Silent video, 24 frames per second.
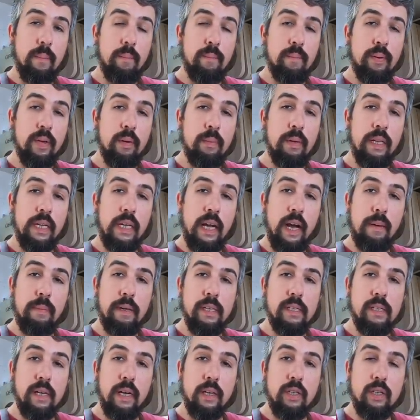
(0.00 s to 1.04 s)
put them in the
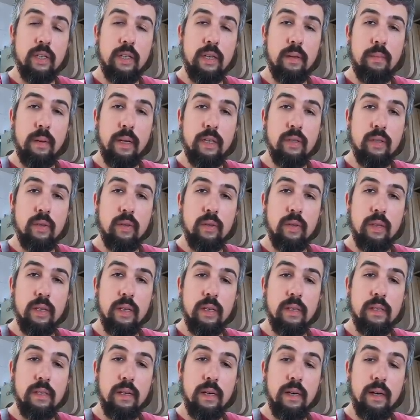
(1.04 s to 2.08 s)
comment section and make sure
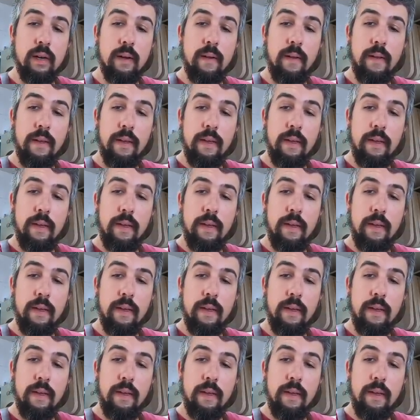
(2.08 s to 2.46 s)
that uh,